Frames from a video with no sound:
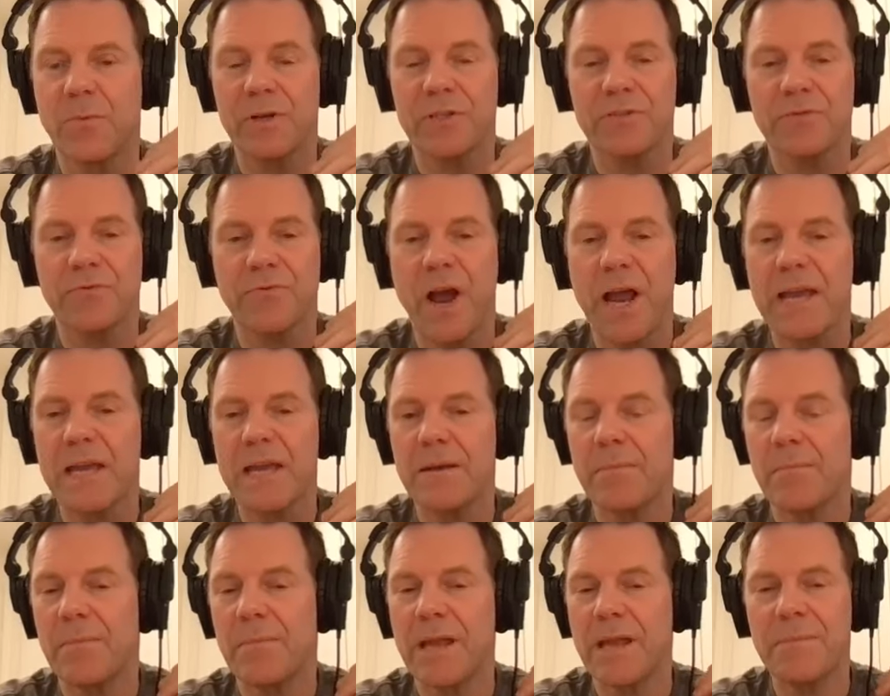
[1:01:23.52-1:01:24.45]
what's
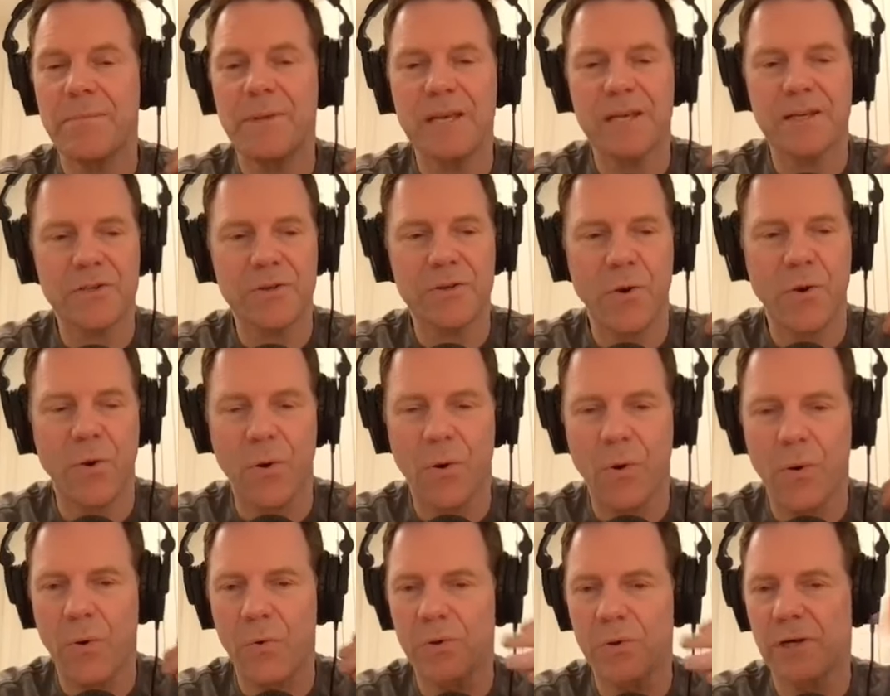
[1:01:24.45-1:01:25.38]
right may be a
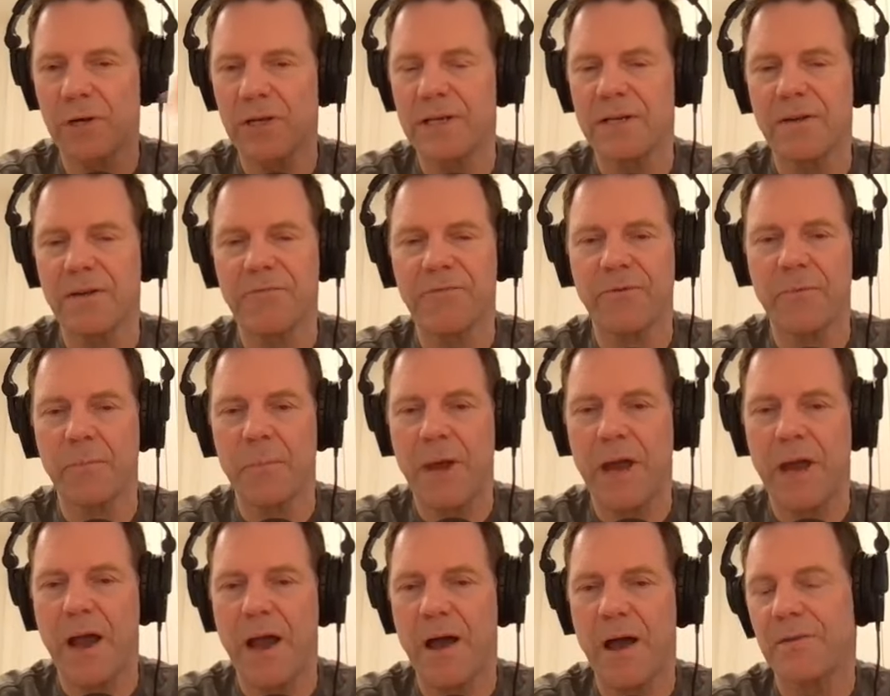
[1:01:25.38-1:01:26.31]
totally different
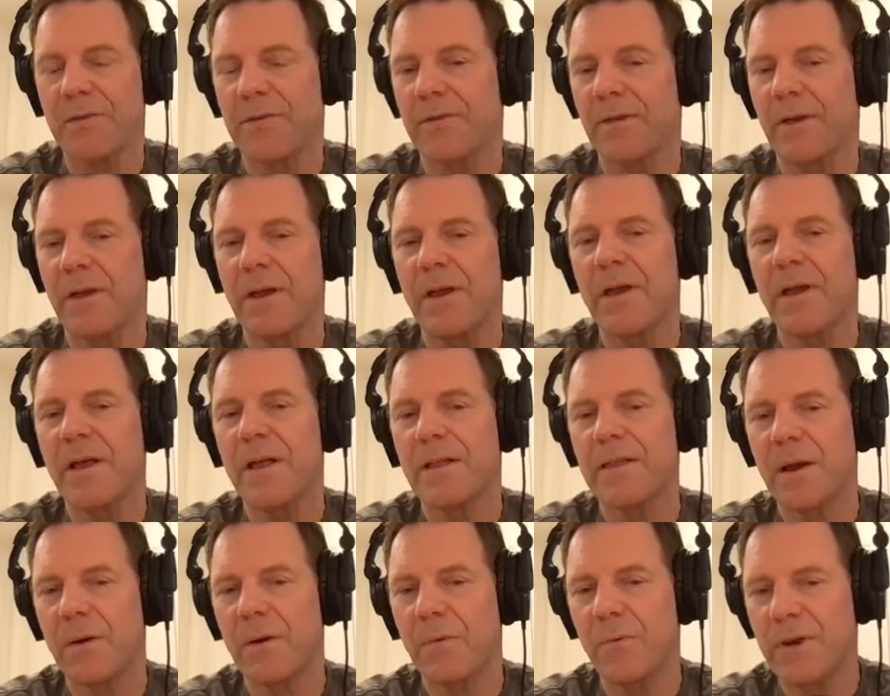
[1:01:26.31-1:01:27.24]
path
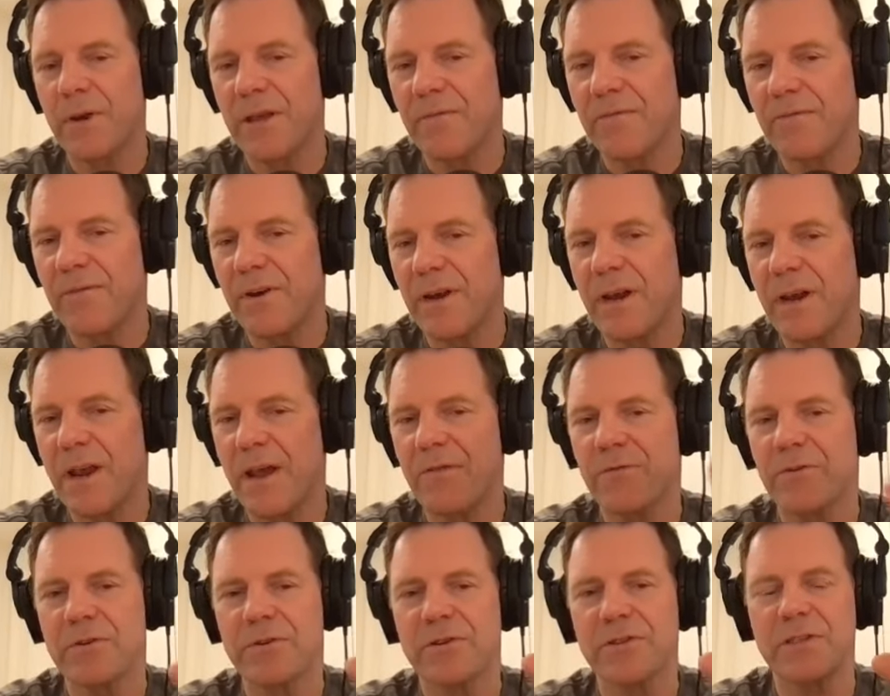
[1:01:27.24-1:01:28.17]
that we have
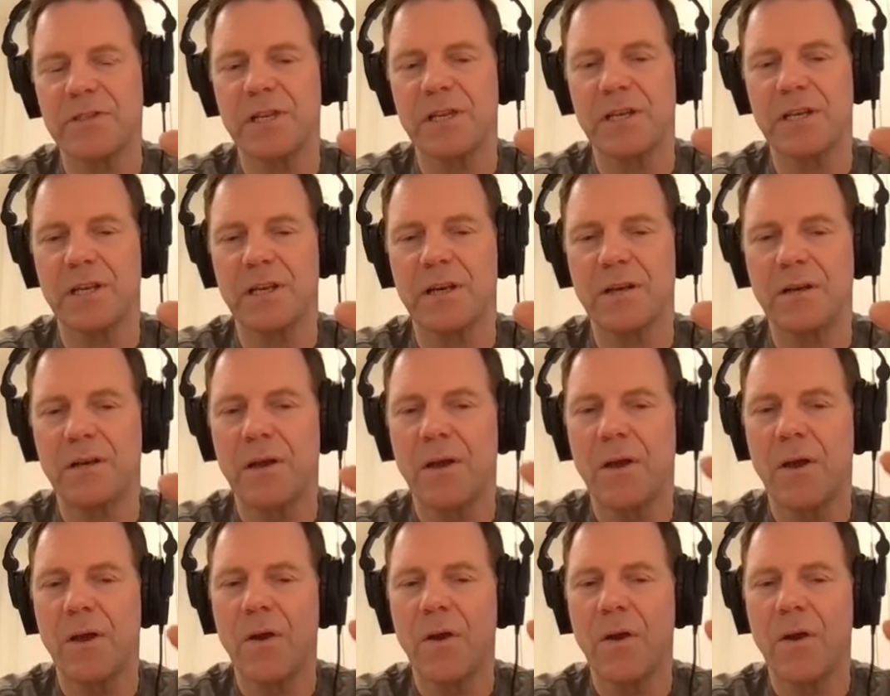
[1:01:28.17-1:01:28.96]
never seen